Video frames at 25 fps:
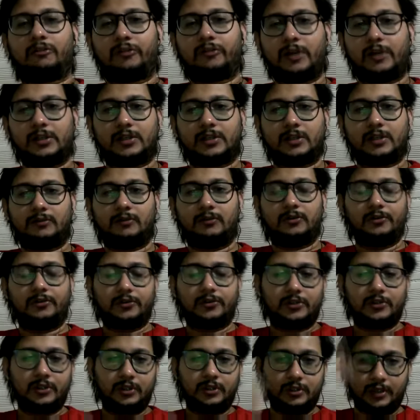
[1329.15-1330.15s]
French
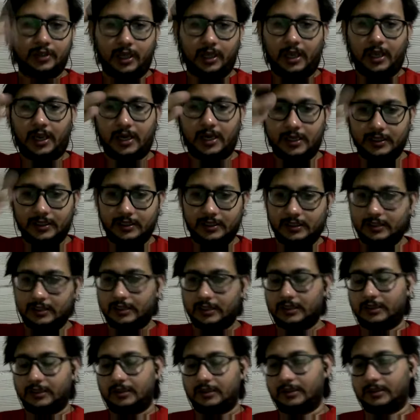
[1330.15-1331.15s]
Revolution and
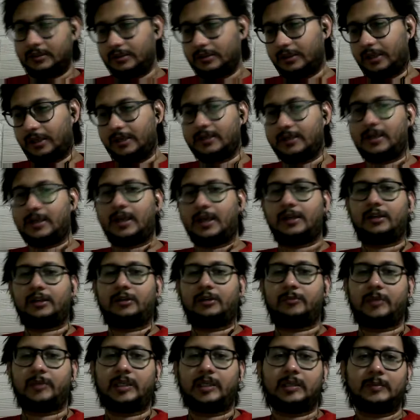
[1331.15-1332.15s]

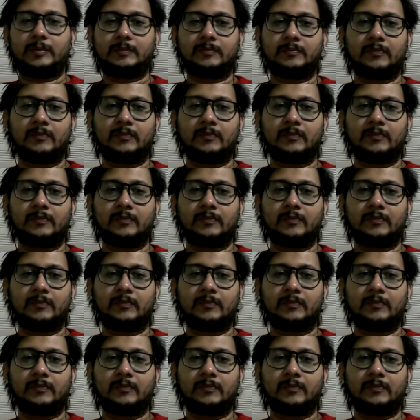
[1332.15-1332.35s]
Enlightenment.